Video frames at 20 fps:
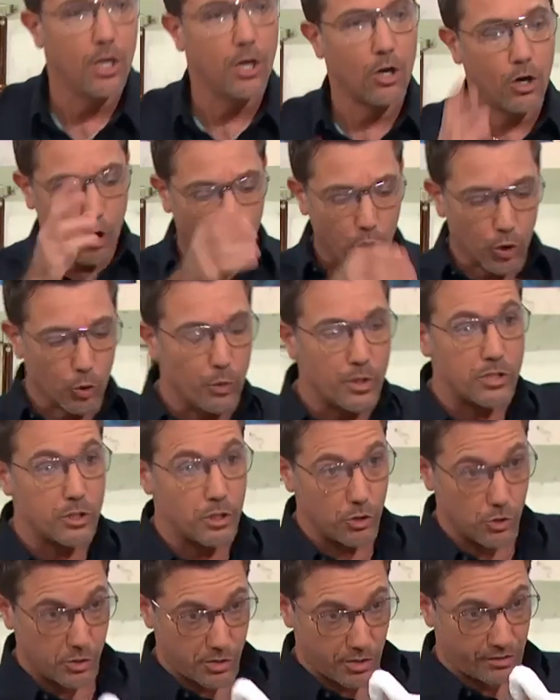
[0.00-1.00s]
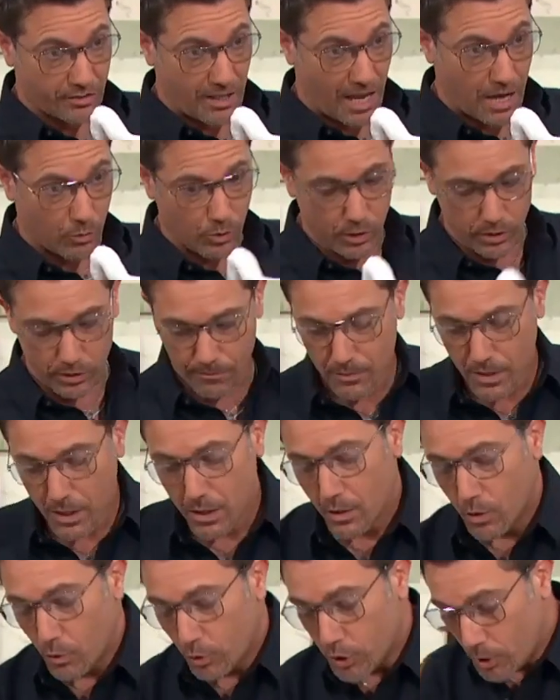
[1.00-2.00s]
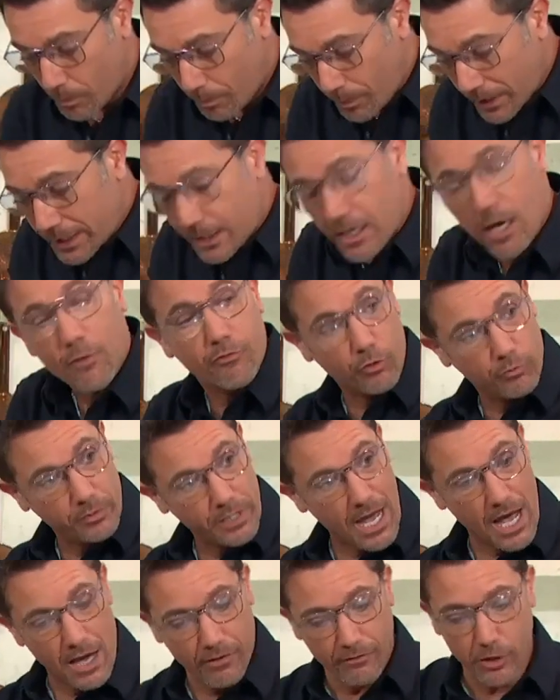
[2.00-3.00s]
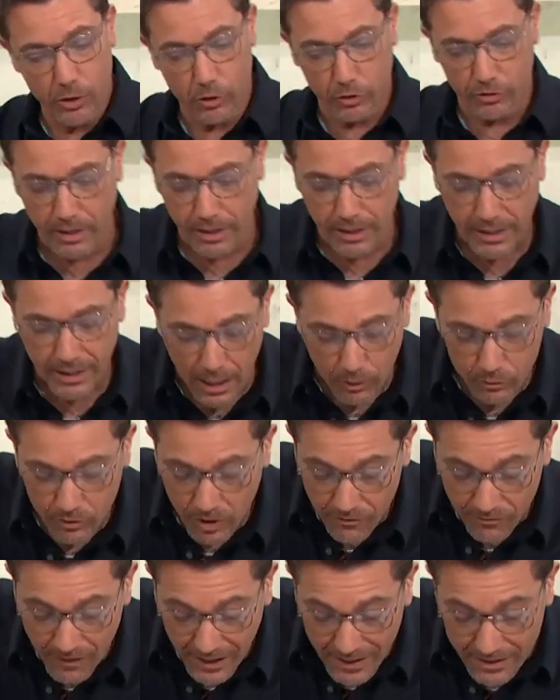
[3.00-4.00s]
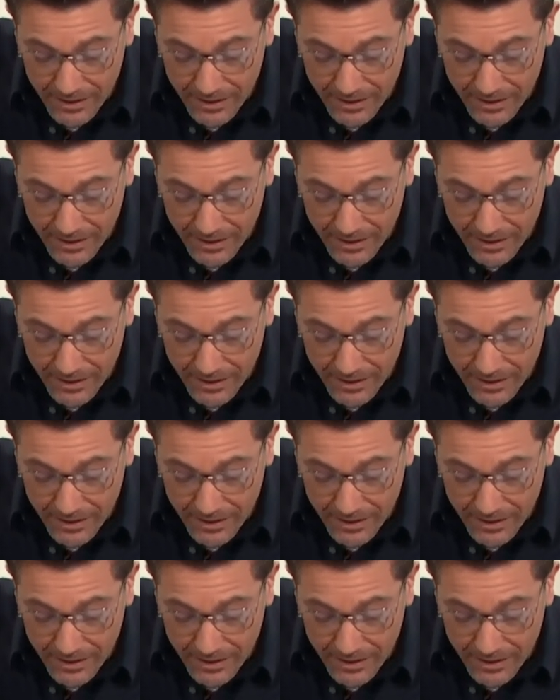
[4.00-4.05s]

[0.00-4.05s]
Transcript: Always use a towel mm-hmm. where you pick it up from the oven, you take it out, and very